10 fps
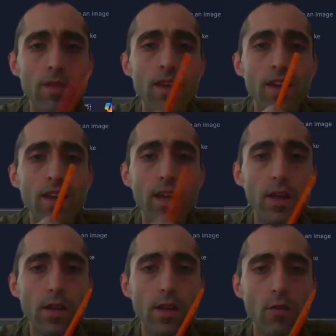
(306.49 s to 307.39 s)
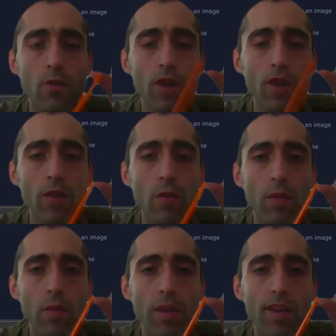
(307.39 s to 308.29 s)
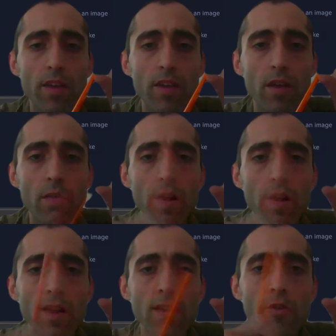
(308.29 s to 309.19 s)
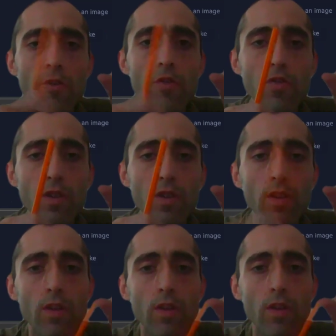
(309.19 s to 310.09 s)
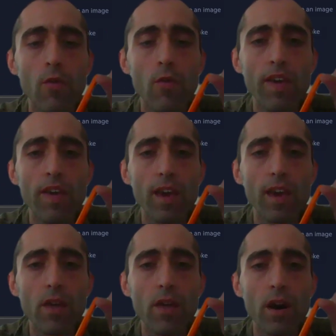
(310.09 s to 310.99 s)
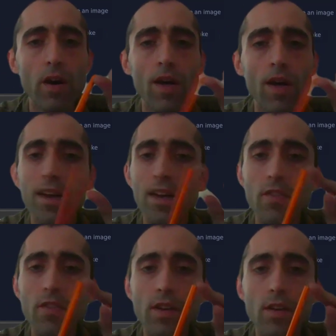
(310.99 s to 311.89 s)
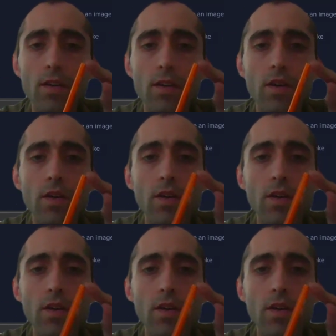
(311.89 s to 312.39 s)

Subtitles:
the killing of anaerobic bacteria by inducing an aerobic area, even